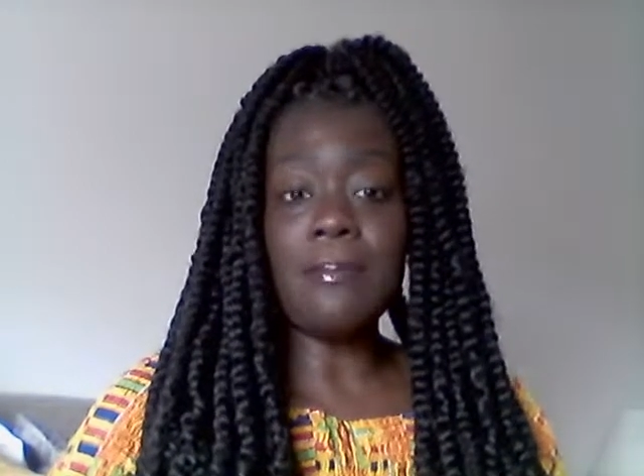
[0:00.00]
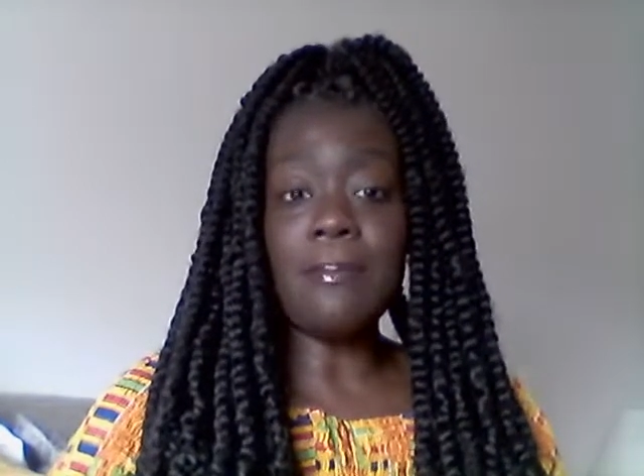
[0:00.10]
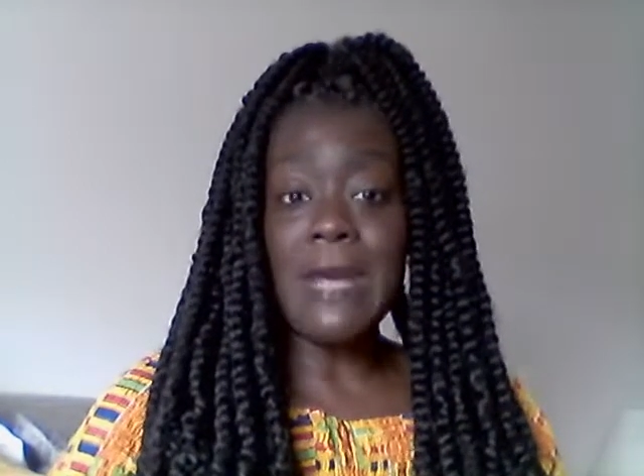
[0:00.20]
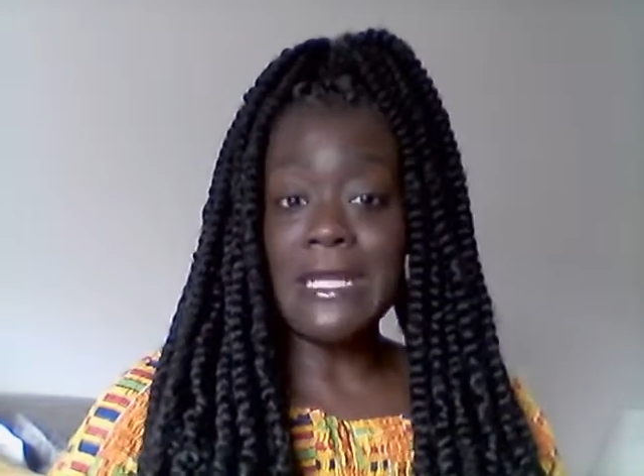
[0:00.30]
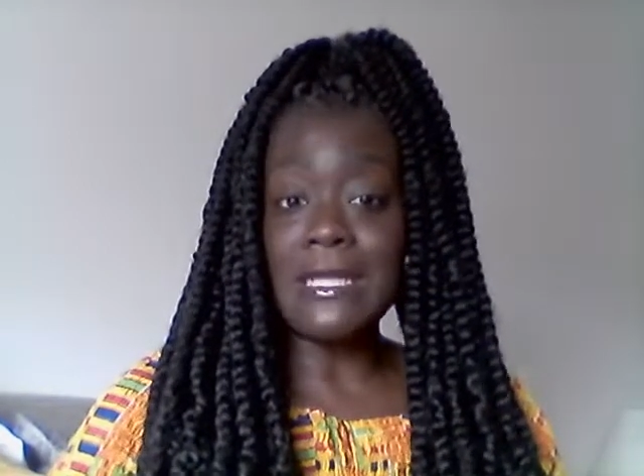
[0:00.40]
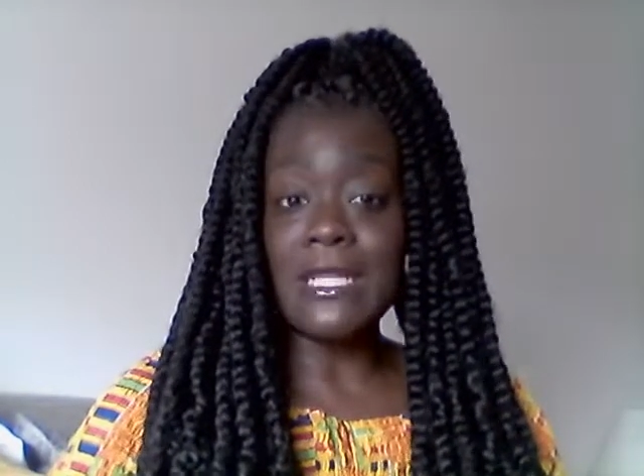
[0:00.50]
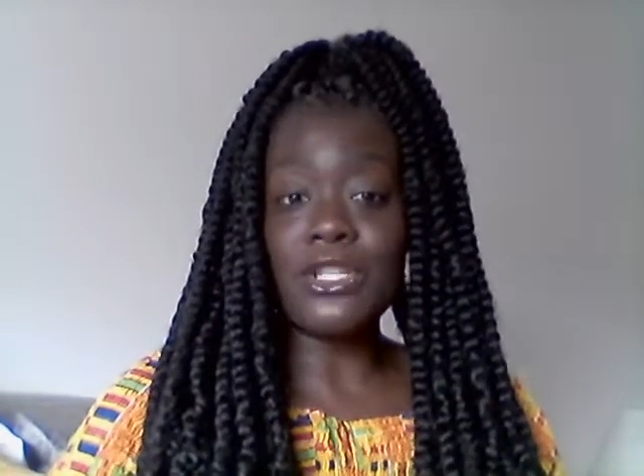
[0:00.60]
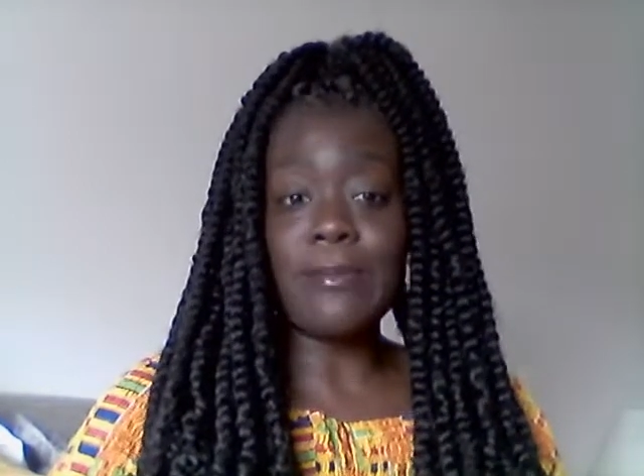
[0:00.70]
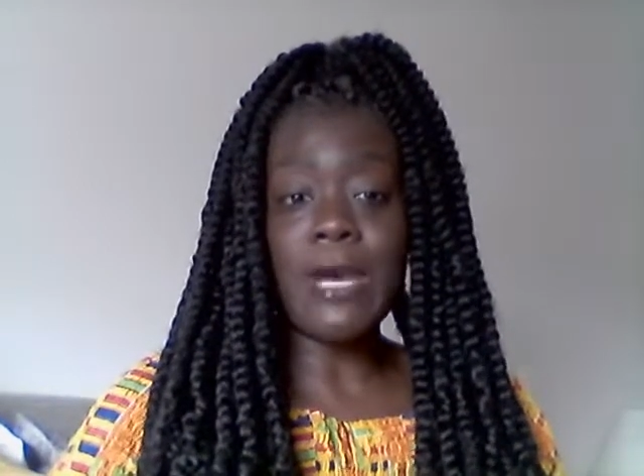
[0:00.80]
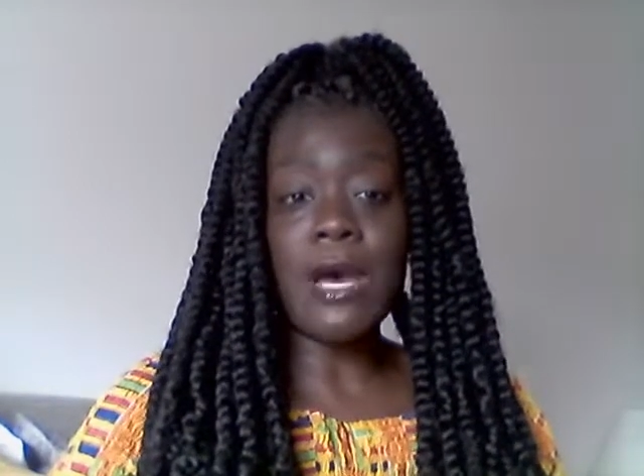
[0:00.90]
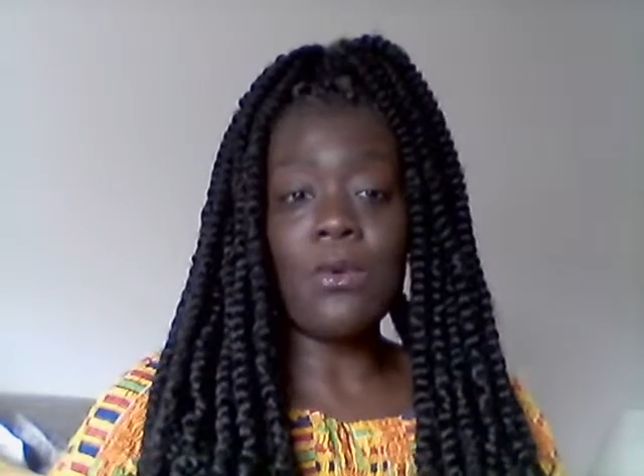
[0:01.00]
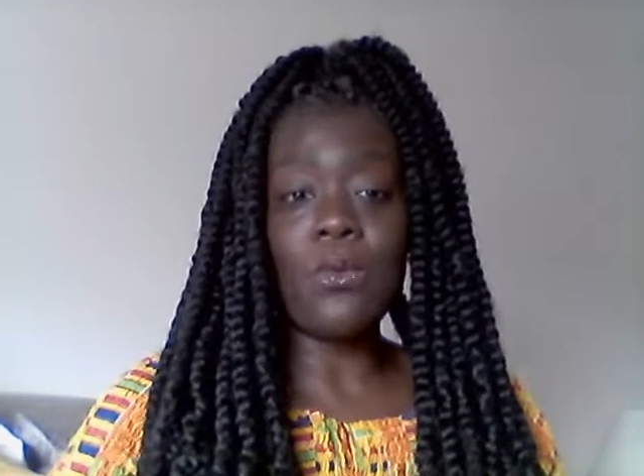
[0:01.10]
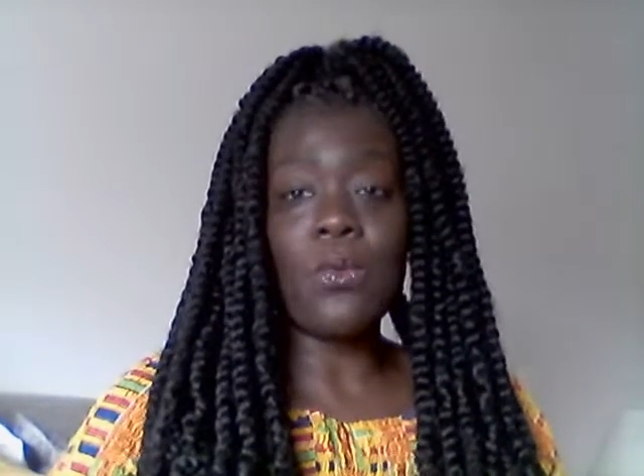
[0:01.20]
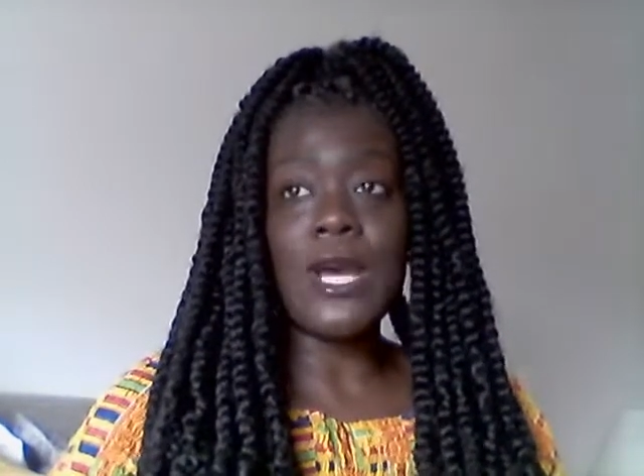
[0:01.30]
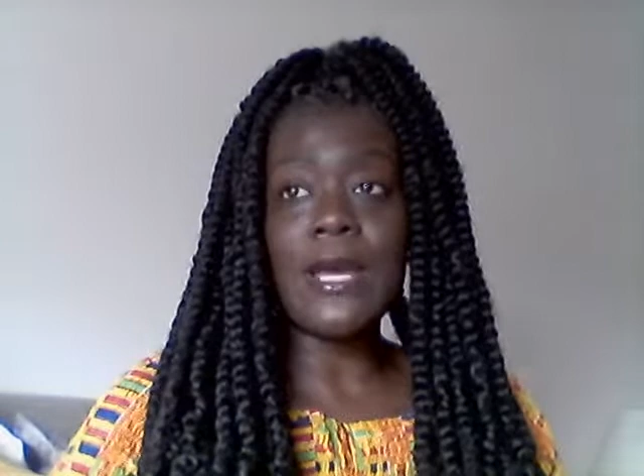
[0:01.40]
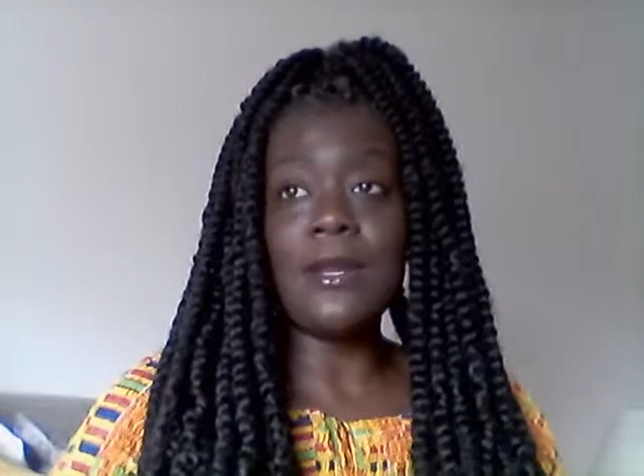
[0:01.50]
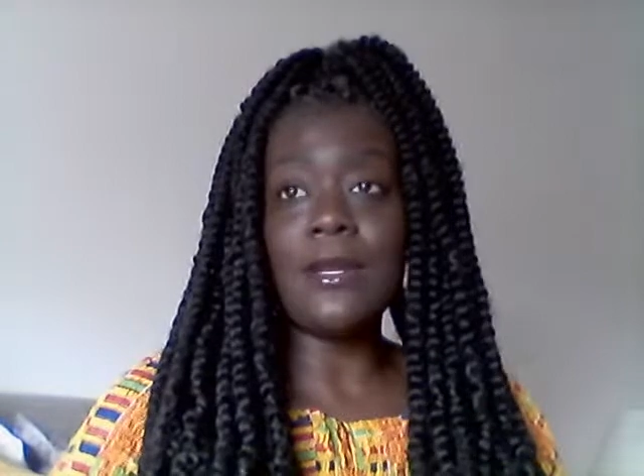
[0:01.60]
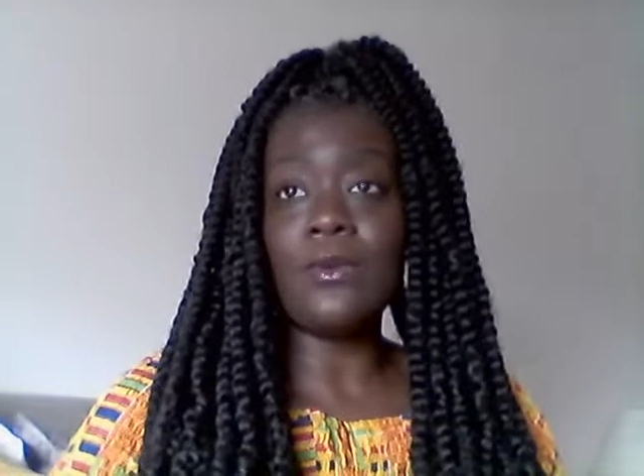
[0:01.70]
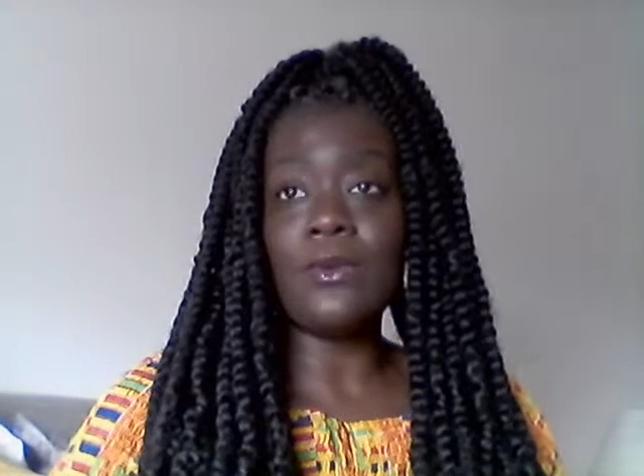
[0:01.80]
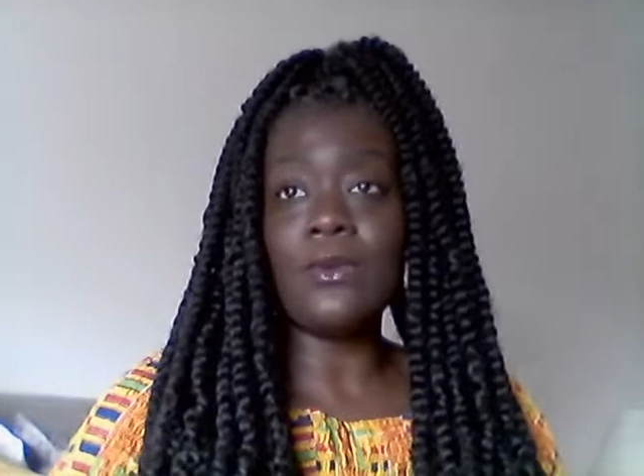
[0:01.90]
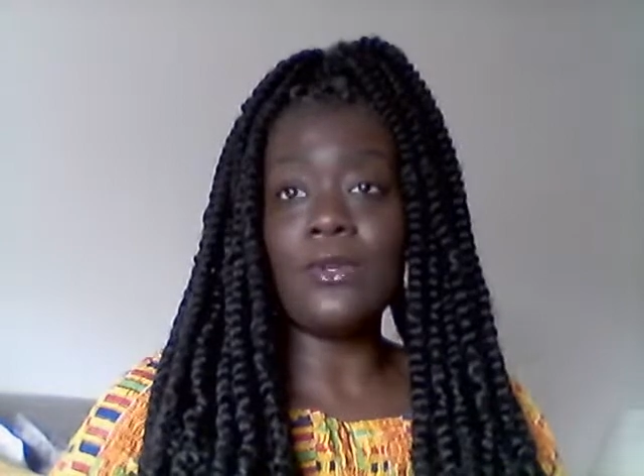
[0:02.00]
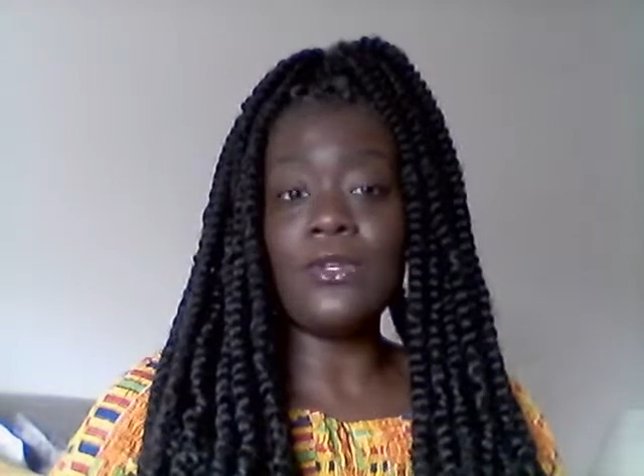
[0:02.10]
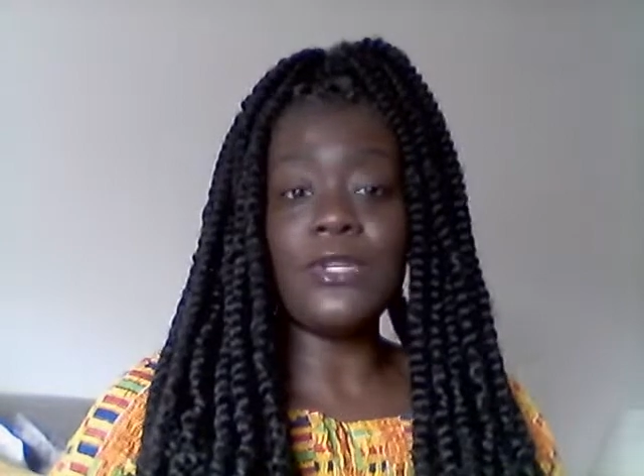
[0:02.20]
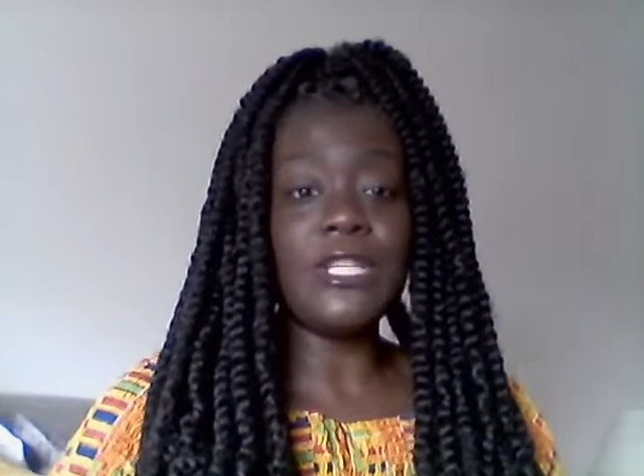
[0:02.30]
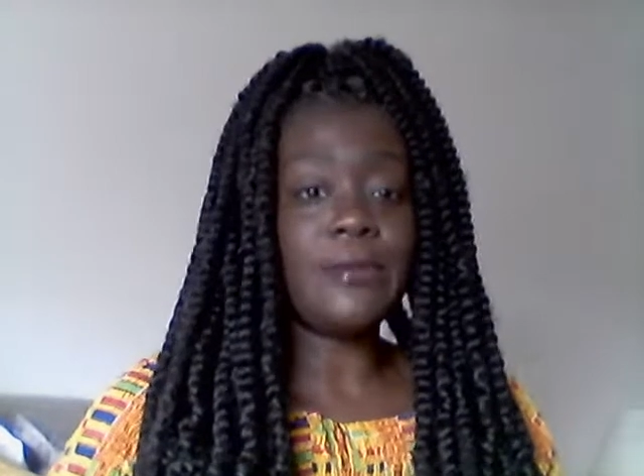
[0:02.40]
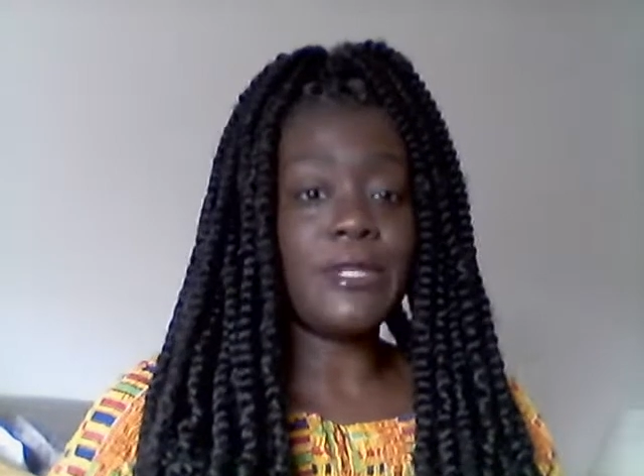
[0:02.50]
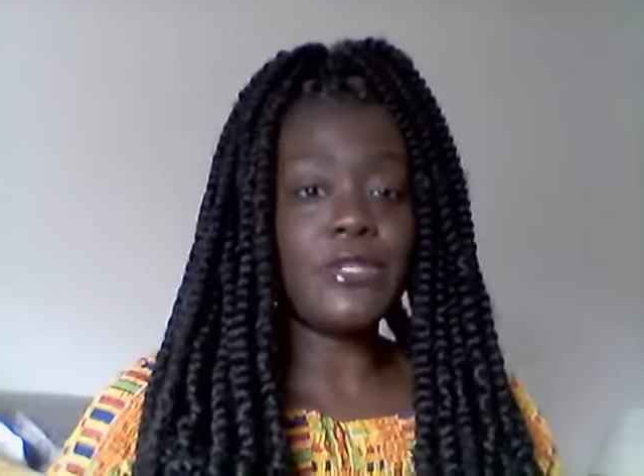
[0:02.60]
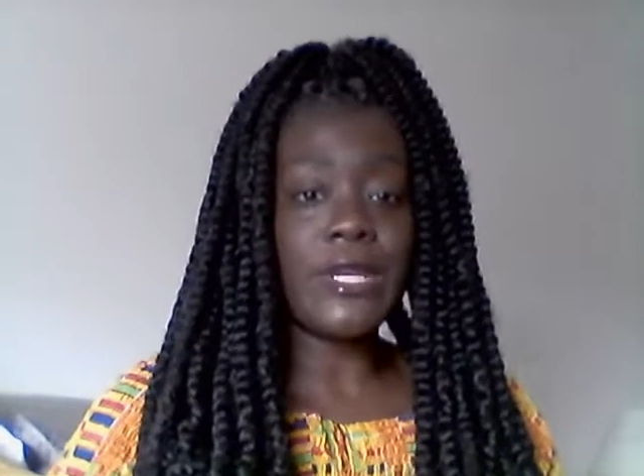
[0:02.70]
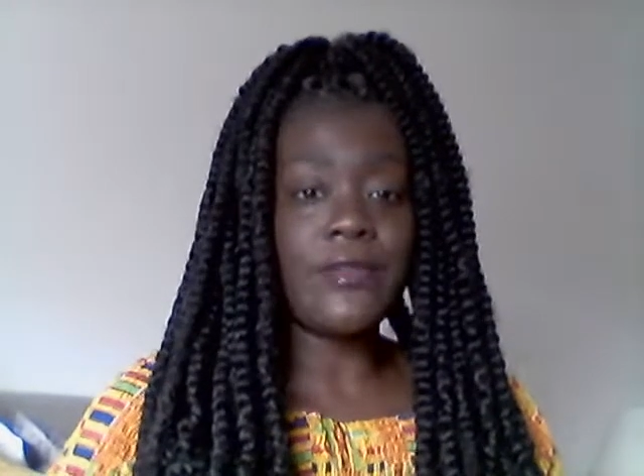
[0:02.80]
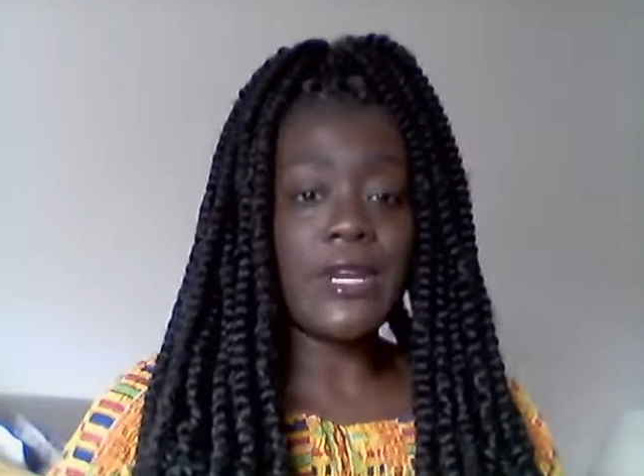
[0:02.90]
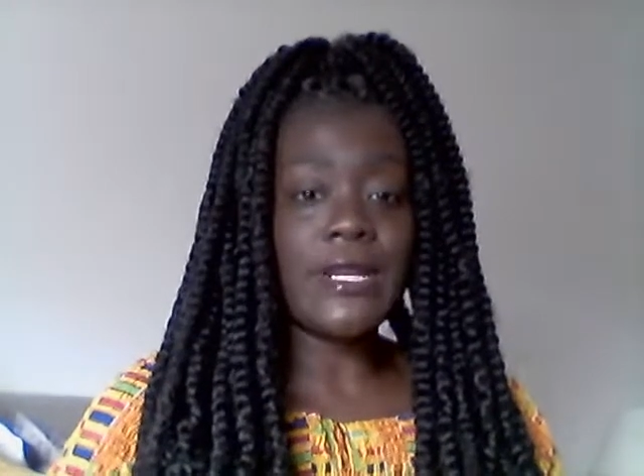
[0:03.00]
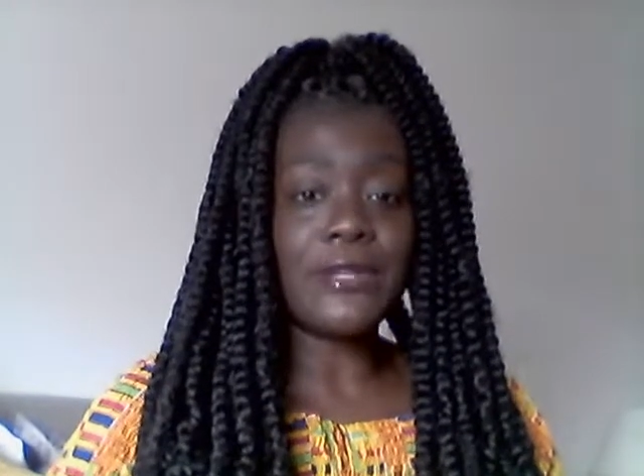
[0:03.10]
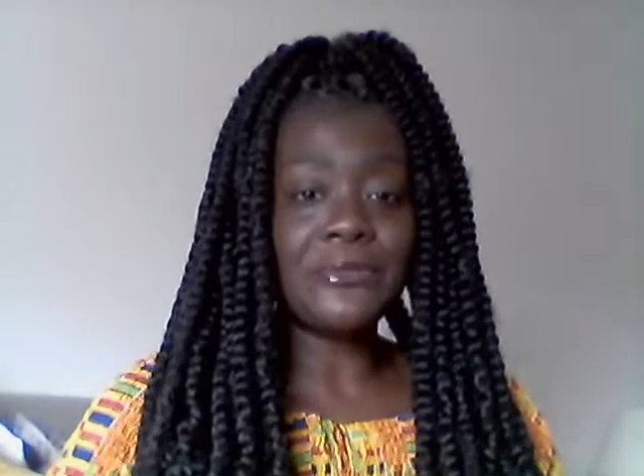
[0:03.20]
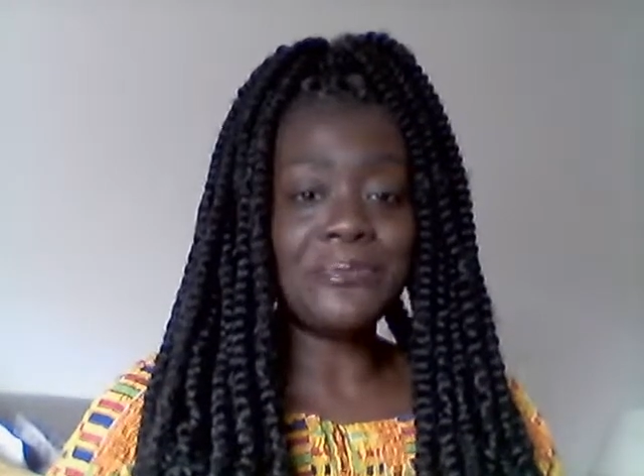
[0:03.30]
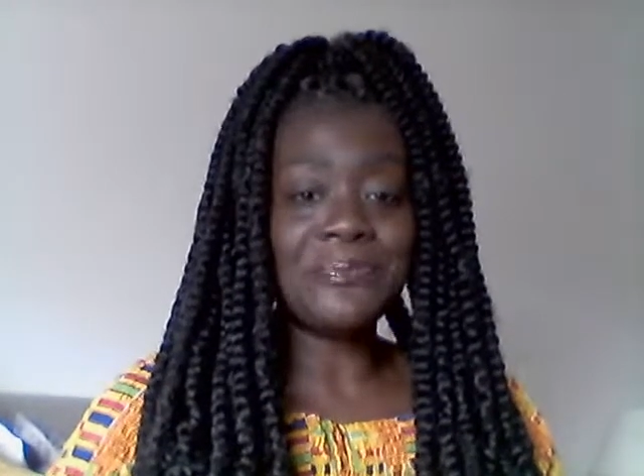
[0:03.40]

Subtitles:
message about what you need to be doing right now.